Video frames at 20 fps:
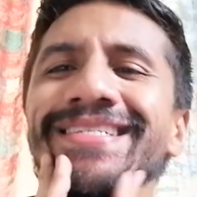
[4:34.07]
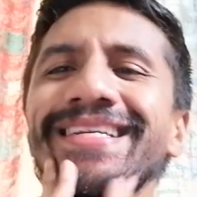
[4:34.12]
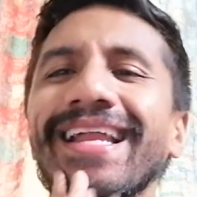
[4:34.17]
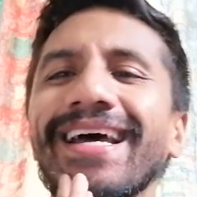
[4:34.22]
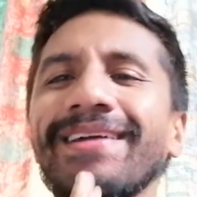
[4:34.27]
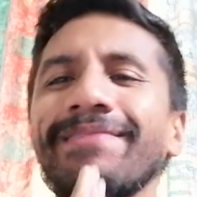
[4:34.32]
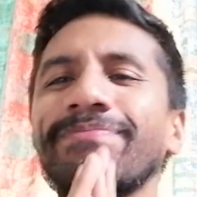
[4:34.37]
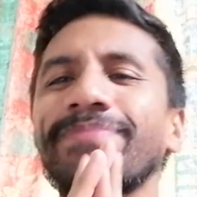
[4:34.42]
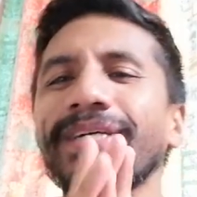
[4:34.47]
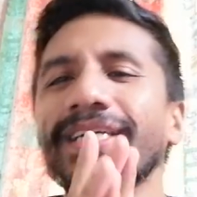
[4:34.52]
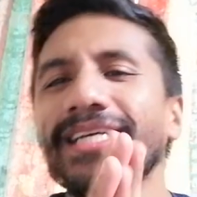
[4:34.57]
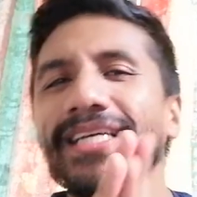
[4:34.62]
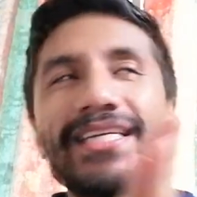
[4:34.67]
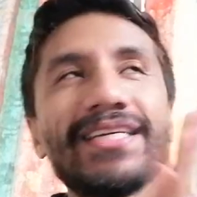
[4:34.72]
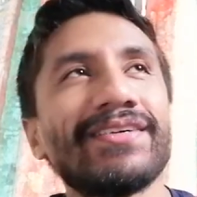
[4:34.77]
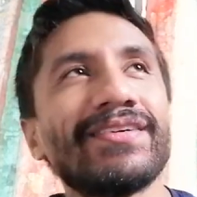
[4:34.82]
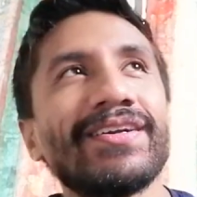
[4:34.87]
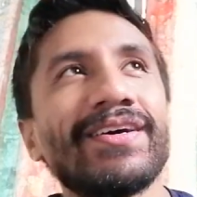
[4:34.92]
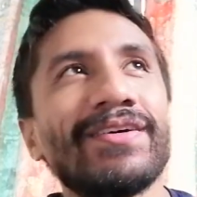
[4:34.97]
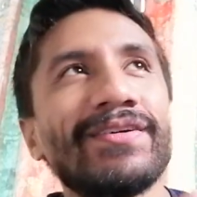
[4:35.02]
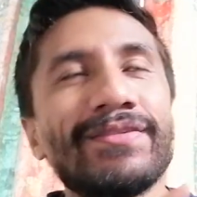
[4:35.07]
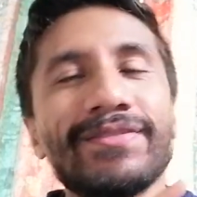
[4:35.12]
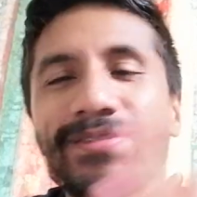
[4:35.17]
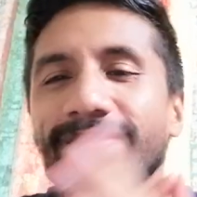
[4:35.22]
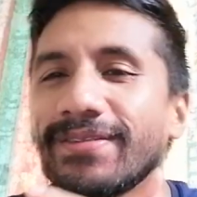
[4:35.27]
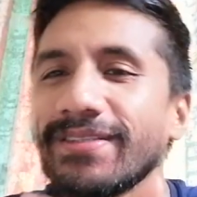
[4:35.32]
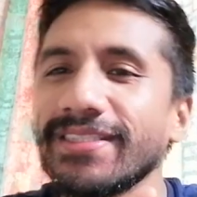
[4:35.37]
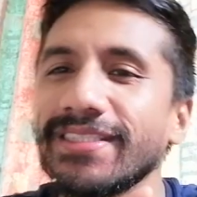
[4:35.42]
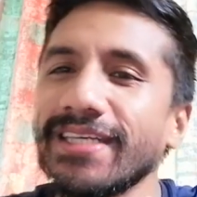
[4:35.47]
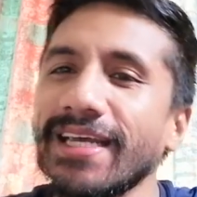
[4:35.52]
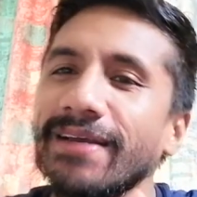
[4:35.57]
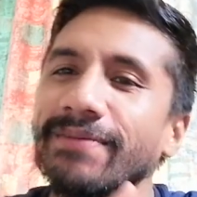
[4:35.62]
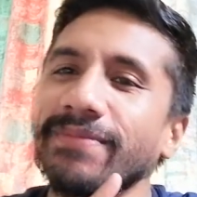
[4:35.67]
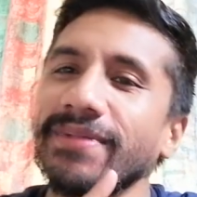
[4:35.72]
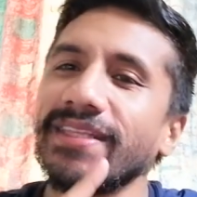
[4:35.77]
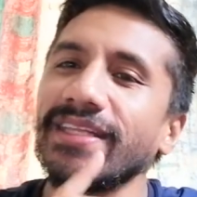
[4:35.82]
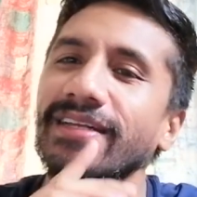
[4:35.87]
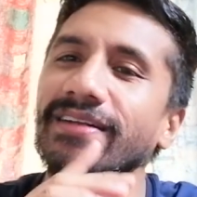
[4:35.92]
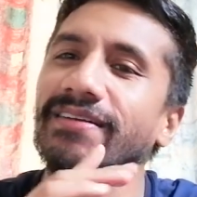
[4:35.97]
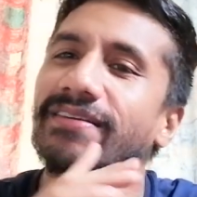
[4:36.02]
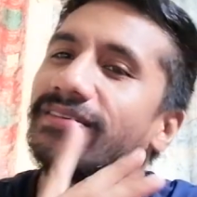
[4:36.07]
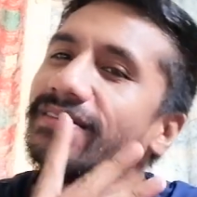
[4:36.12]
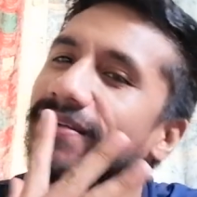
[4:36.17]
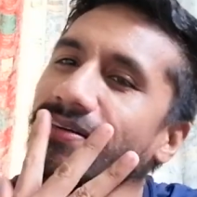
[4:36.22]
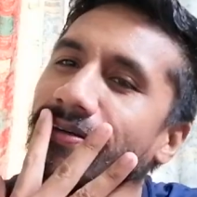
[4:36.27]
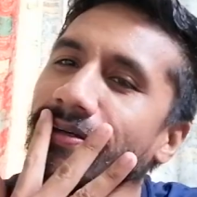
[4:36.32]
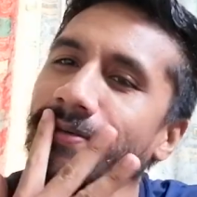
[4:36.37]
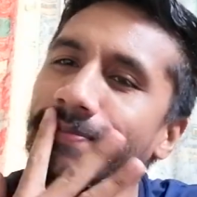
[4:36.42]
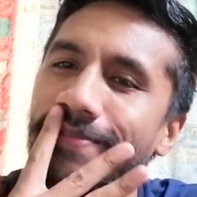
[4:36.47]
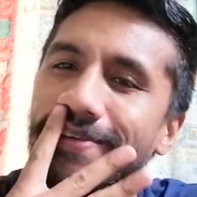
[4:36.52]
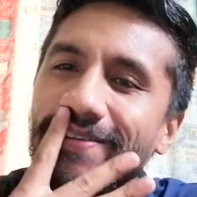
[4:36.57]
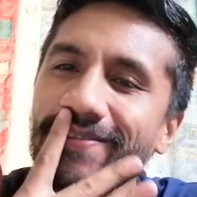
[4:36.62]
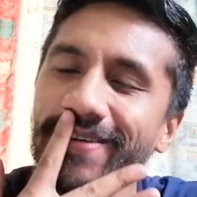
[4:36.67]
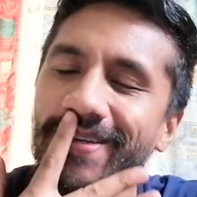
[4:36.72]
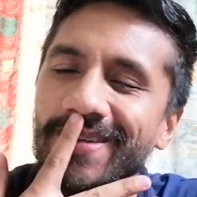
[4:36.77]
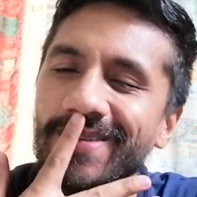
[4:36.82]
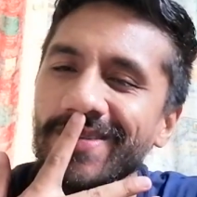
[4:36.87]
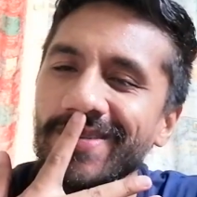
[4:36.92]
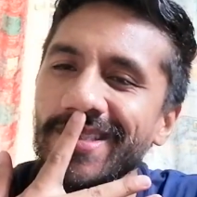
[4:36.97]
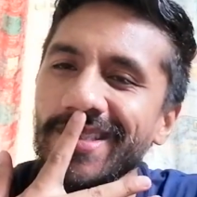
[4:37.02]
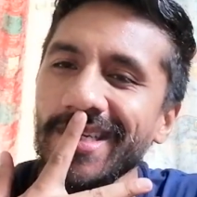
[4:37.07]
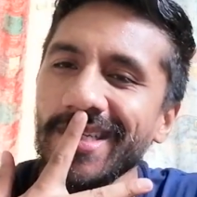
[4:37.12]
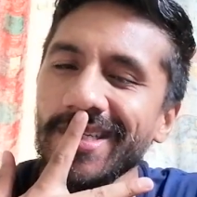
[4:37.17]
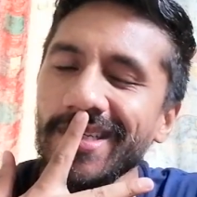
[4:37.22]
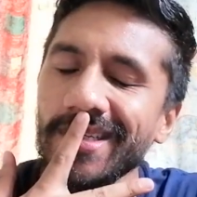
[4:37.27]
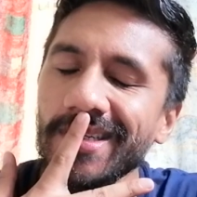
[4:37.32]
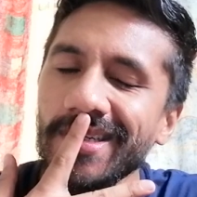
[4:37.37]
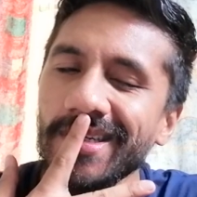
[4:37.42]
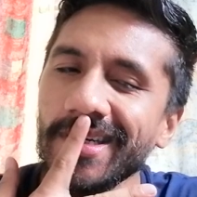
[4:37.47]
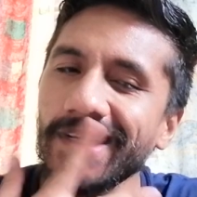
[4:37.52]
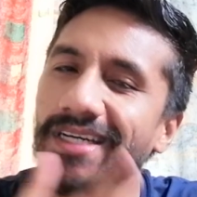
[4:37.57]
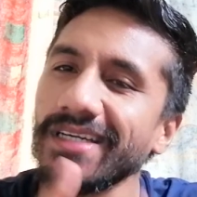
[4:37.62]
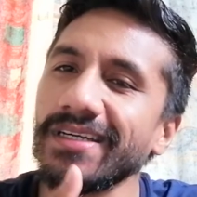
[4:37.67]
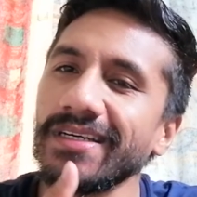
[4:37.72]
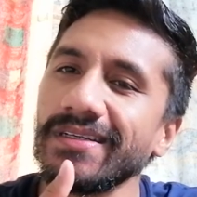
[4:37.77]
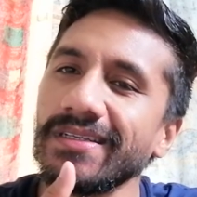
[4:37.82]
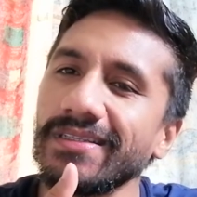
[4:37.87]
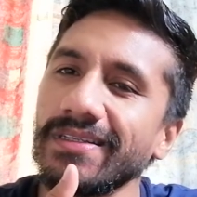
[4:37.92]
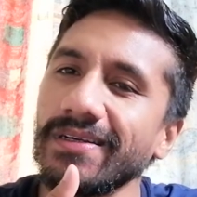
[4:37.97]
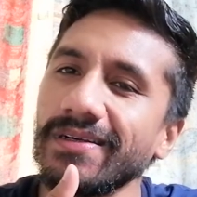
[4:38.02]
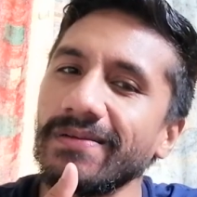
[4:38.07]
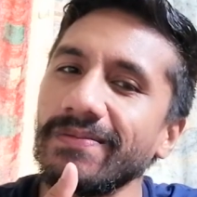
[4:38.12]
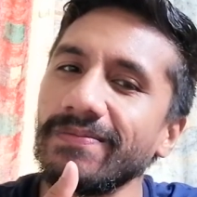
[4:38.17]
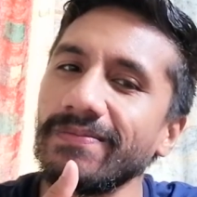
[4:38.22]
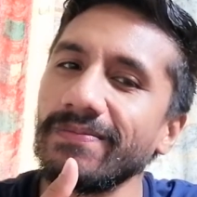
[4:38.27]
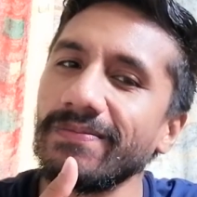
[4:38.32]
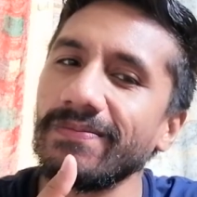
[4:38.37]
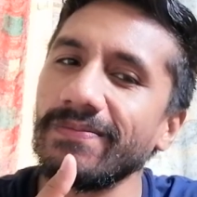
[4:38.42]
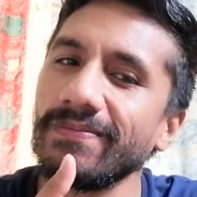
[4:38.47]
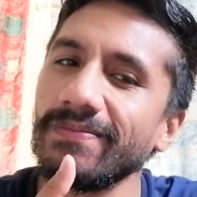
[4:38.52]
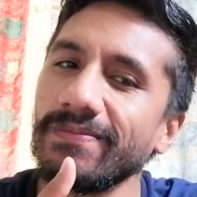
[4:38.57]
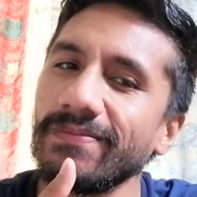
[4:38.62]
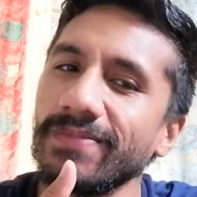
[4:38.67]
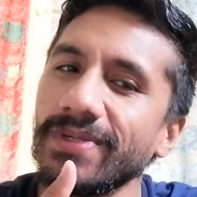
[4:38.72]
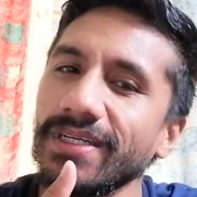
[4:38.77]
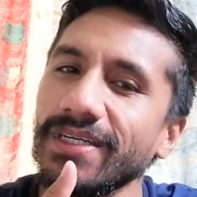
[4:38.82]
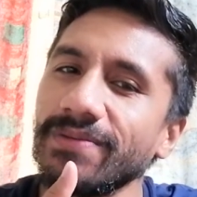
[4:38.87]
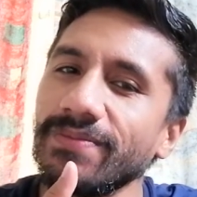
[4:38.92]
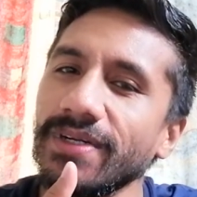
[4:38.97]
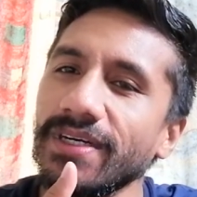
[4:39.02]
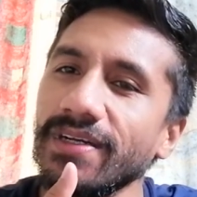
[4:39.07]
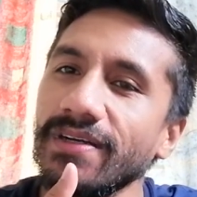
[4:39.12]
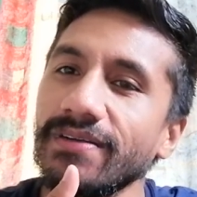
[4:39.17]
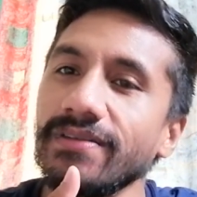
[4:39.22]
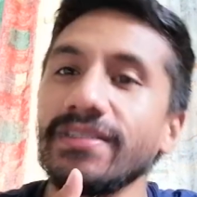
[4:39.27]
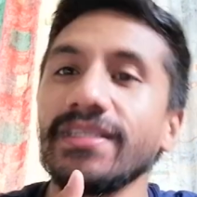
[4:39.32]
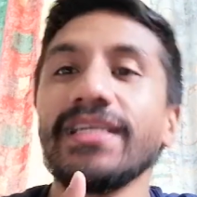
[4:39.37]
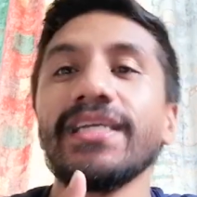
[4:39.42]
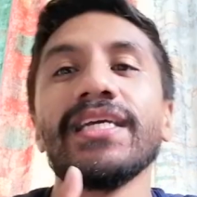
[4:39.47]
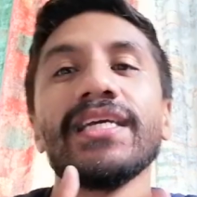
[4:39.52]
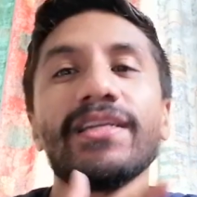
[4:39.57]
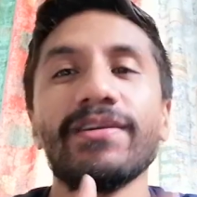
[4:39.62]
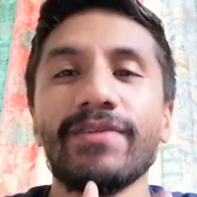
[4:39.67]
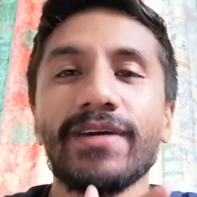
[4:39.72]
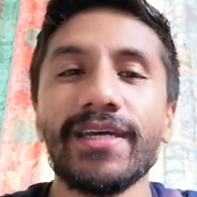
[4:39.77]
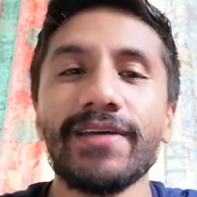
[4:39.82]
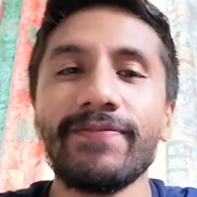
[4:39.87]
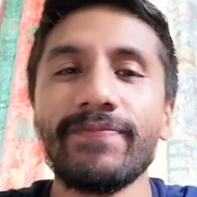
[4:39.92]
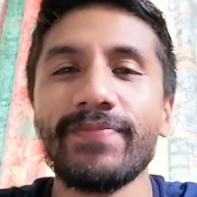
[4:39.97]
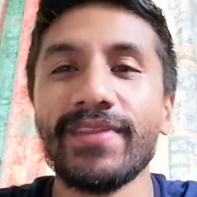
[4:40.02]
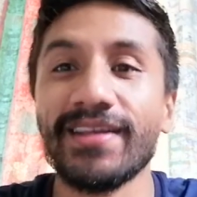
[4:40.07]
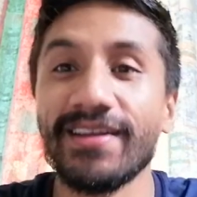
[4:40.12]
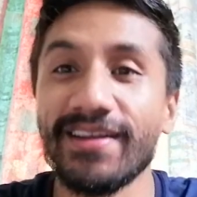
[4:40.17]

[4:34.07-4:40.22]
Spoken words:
like picking your nose all the time, and then you're in the middle of a conversation, you're like, I gotta stop picking my nose. Anyway,